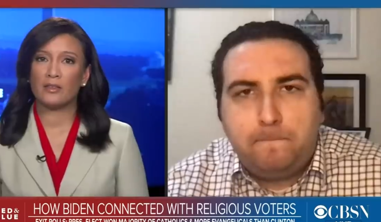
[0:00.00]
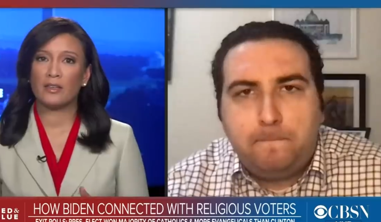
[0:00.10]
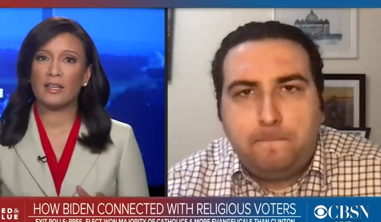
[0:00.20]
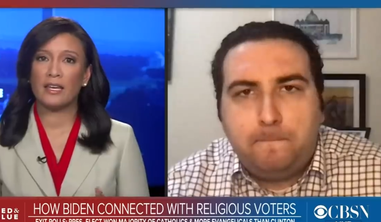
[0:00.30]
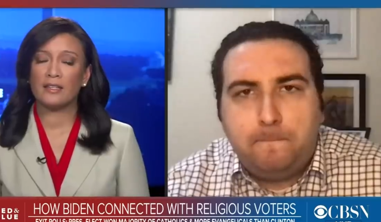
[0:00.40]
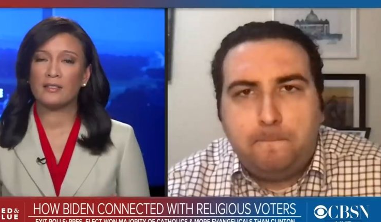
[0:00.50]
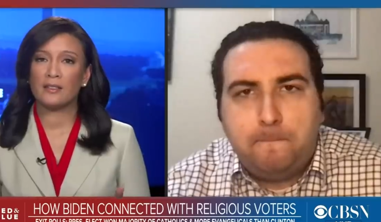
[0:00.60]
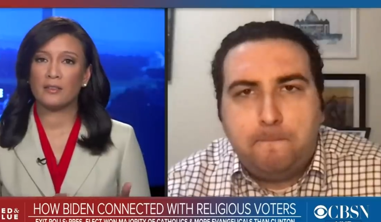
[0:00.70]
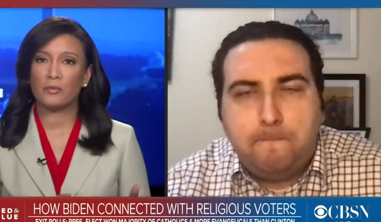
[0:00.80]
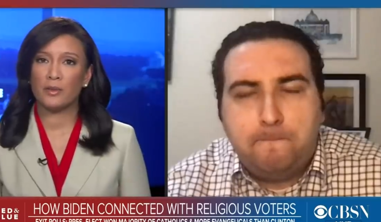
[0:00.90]
Speaker 1: here. The gains
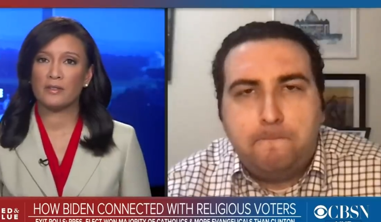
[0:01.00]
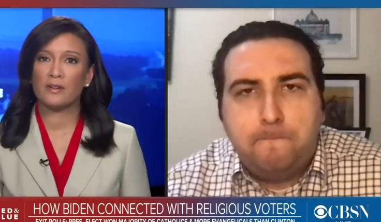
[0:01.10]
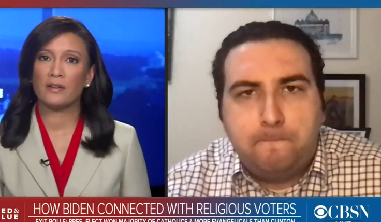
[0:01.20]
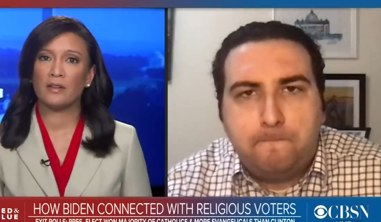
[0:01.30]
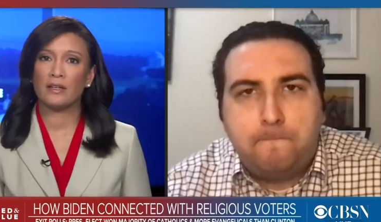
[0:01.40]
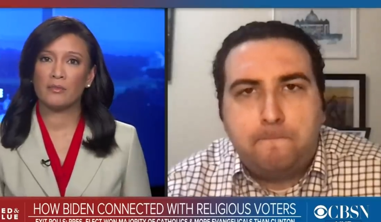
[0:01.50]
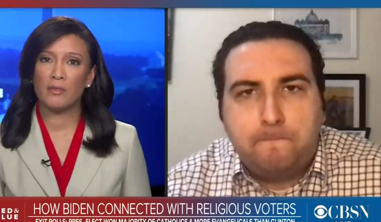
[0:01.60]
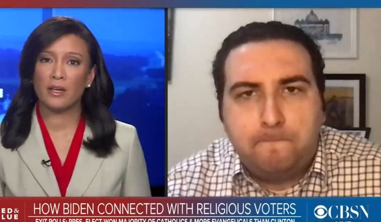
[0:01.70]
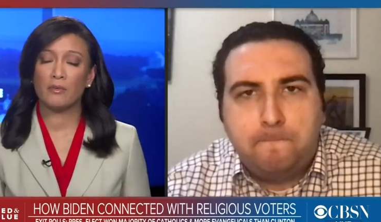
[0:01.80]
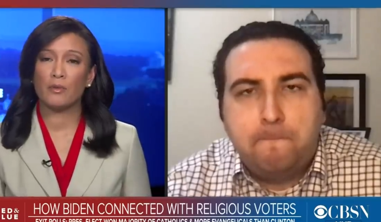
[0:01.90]
that the president elect
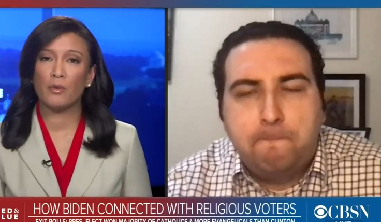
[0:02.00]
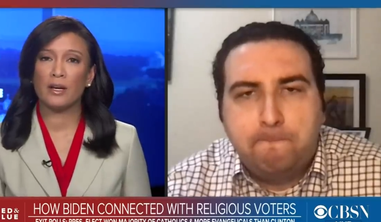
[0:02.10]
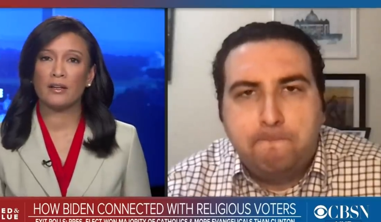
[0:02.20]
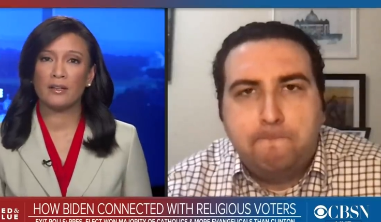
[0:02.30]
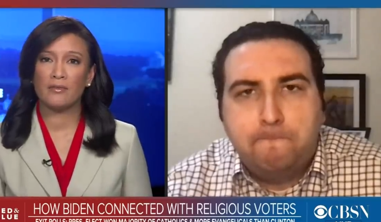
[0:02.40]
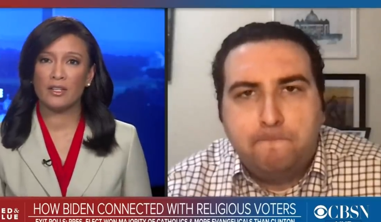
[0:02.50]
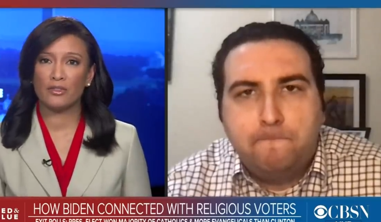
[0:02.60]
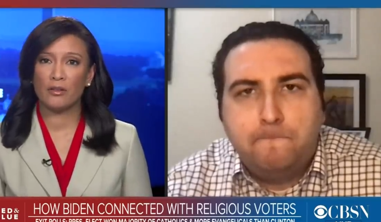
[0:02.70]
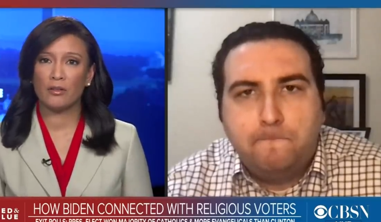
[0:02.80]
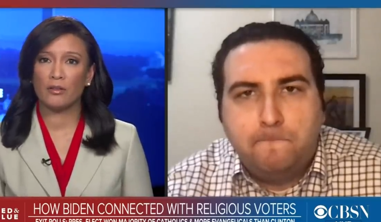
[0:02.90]
made with white
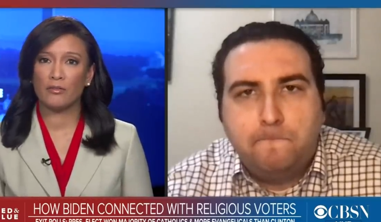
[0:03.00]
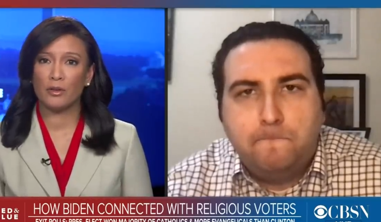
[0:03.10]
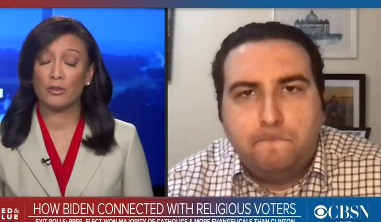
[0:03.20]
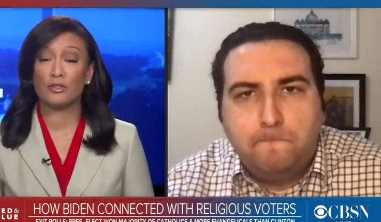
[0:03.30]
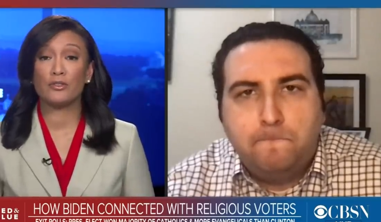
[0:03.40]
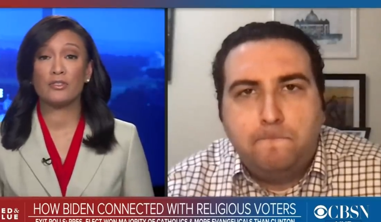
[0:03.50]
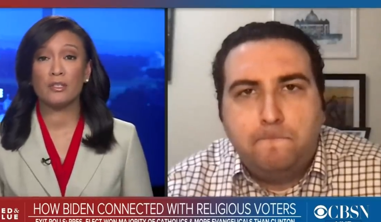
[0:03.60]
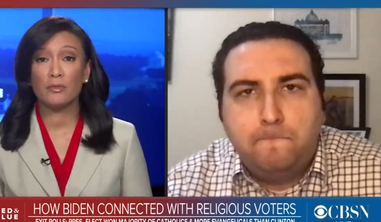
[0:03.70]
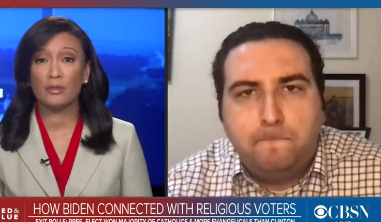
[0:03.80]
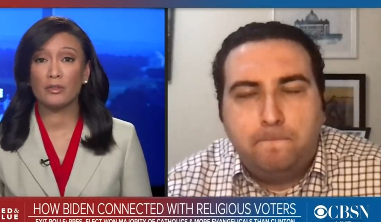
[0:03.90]
evangelical voters are
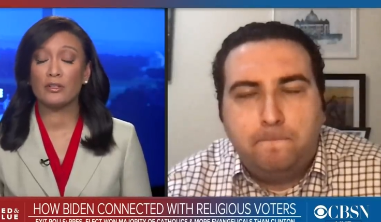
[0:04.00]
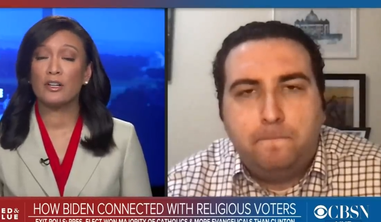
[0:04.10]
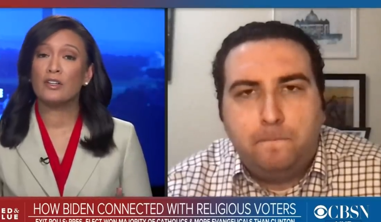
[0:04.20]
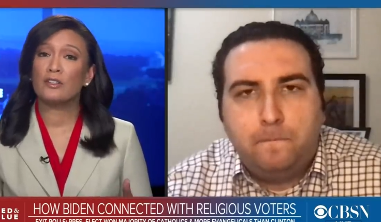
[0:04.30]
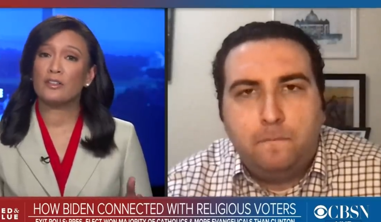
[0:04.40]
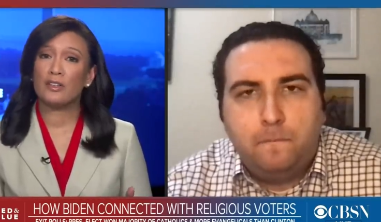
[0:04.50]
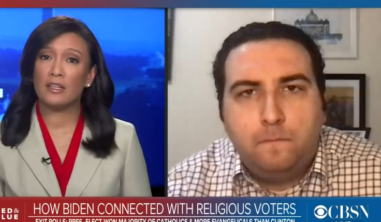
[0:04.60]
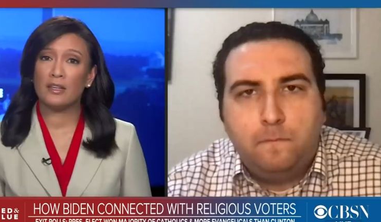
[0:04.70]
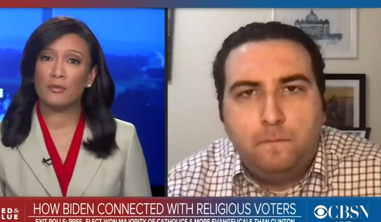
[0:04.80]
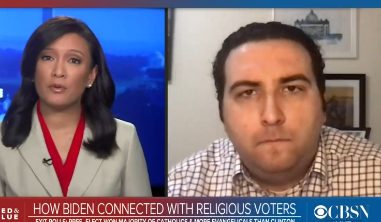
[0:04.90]
similar to the
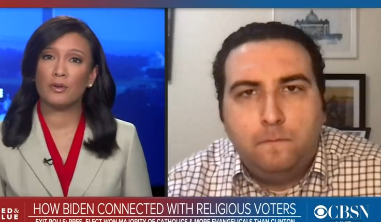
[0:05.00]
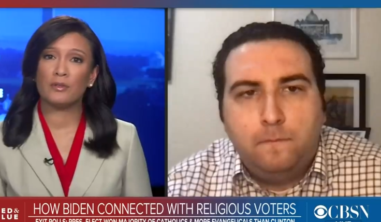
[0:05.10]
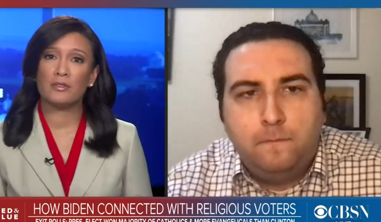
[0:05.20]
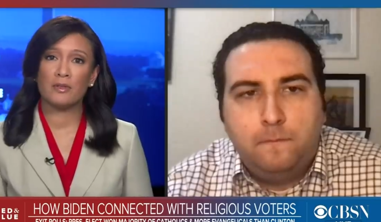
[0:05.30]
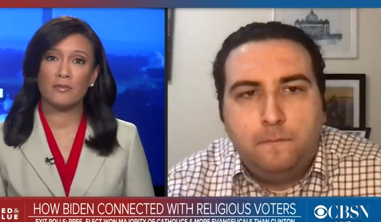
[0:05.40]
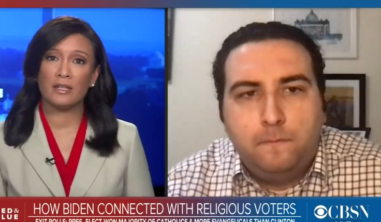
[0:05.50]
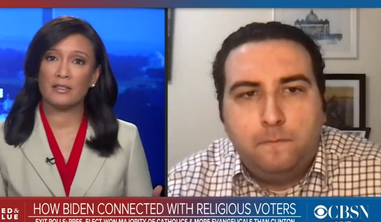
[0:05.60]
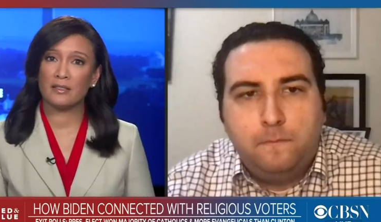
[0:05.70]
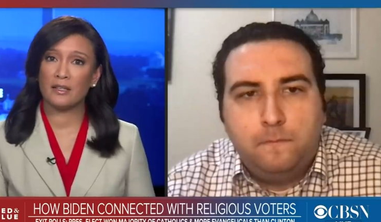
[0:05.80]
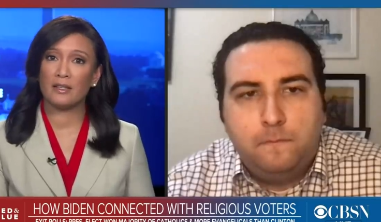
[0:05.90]
inroads, some
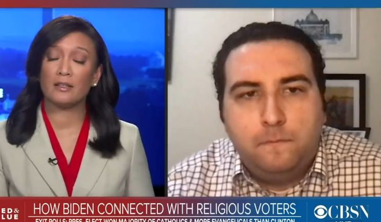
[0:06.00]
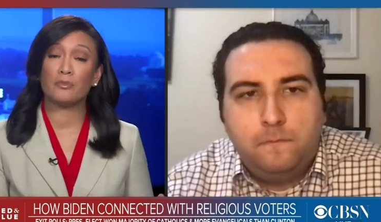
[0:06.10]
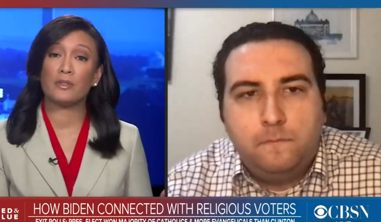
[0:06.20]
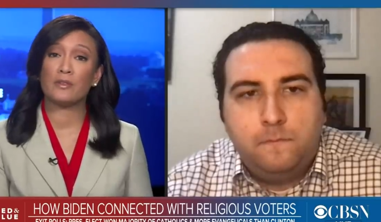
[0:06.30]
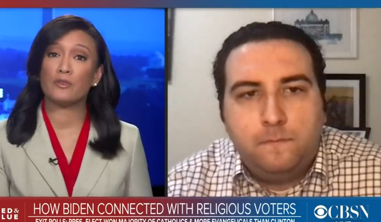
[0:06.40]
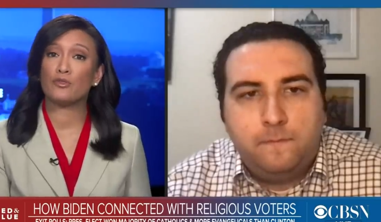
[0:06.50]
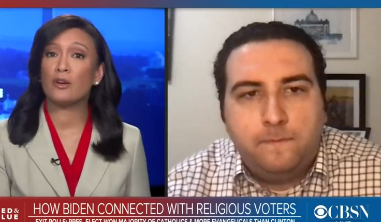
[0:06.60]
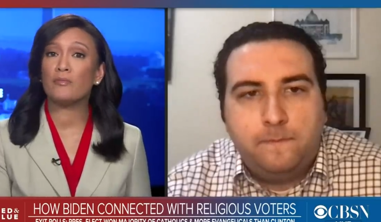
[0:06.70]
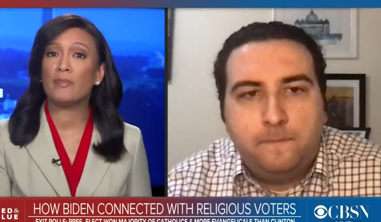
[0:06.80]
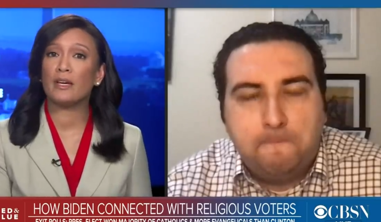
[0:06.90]
might say, that President
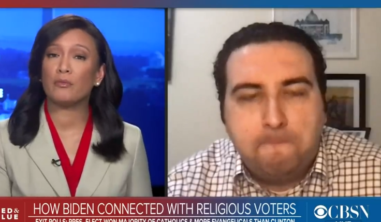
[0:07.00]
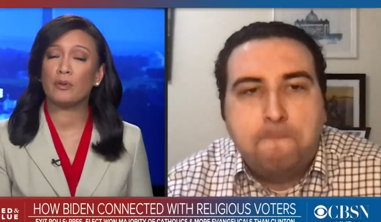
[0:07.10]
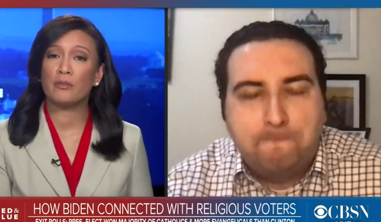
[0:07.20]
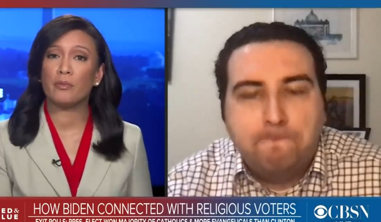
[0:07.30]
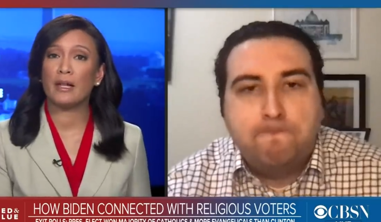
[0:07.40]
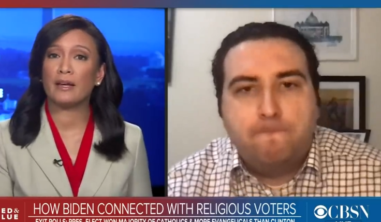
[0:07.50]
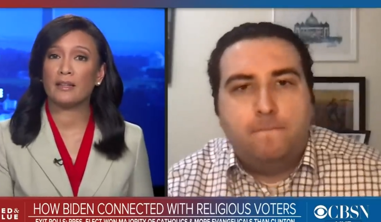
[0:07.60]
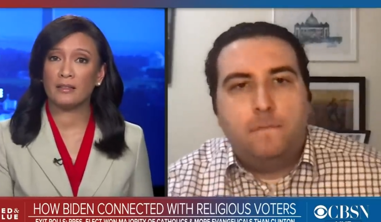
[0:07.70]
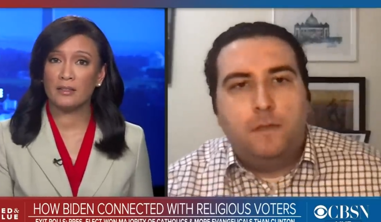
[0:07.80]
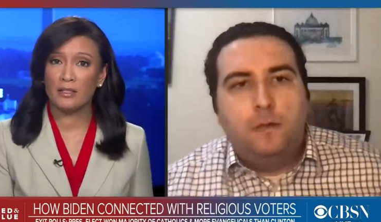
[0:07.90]
Trump made with black
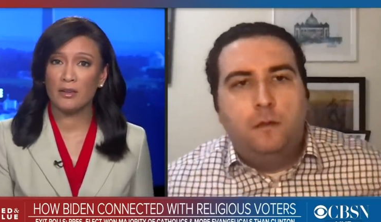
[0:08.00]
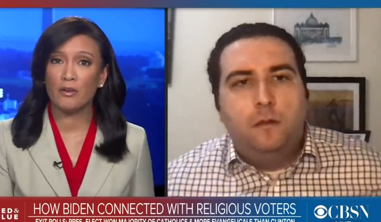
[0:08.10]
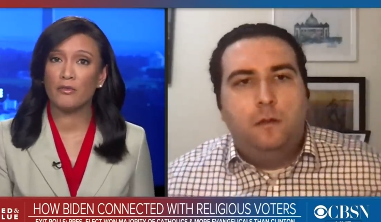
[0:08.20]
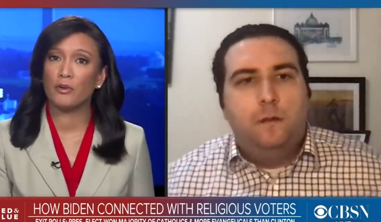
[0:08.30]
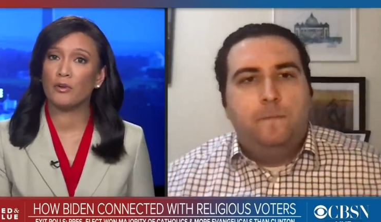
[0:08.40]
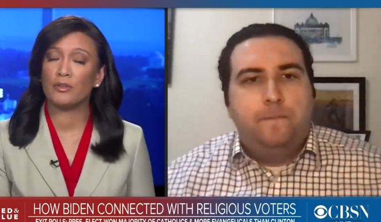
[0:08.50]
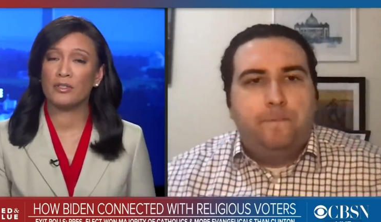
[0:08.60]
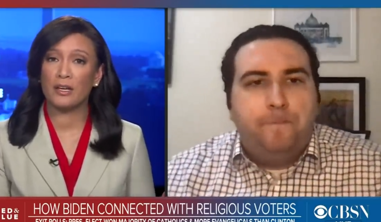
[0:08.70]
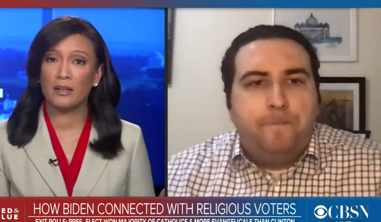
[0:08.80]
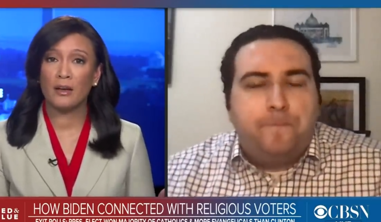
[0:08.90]
and Latino
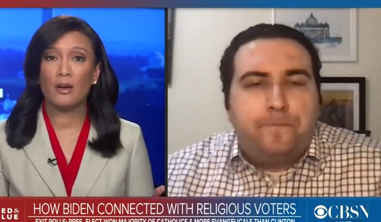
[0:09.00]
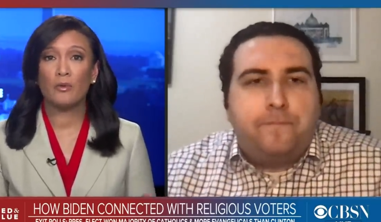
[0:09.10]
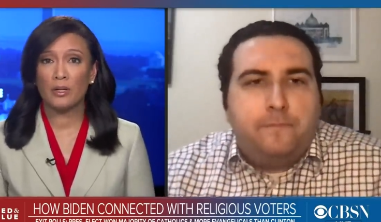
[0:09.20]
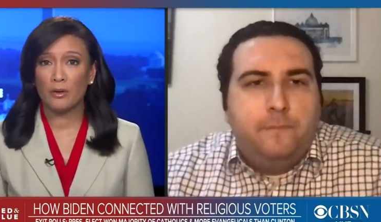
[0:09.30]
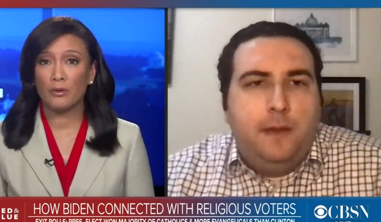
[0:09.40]
voters. Yet we